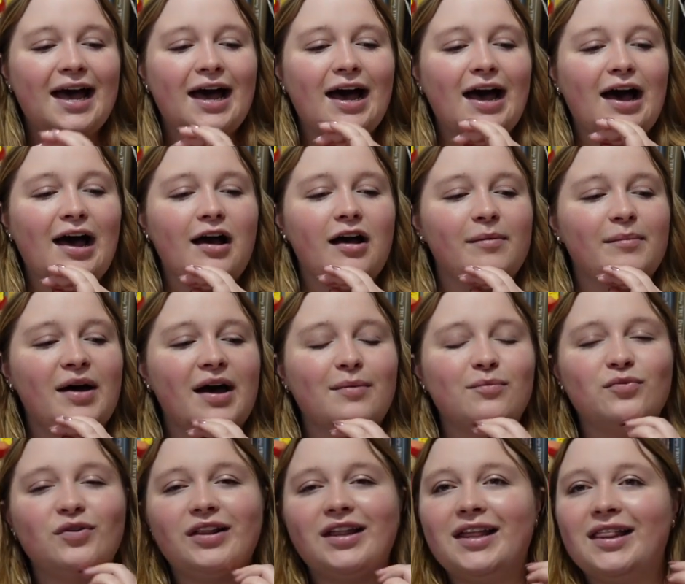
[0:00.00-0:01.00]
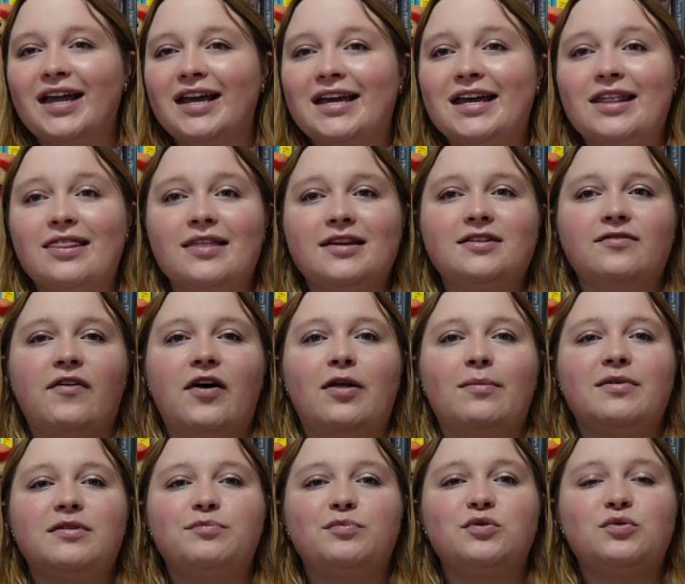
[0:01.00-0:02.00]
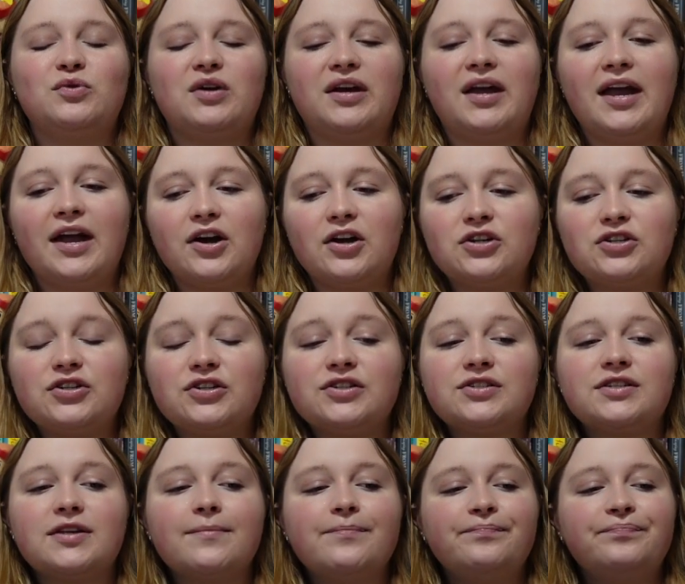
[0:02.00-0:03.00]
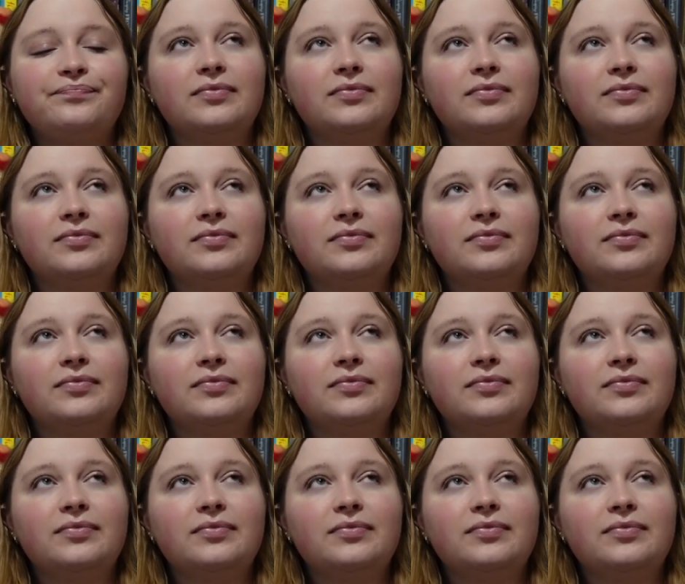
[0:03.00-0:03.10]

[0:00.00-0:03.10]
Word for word: Um, I'm really liking the development between characters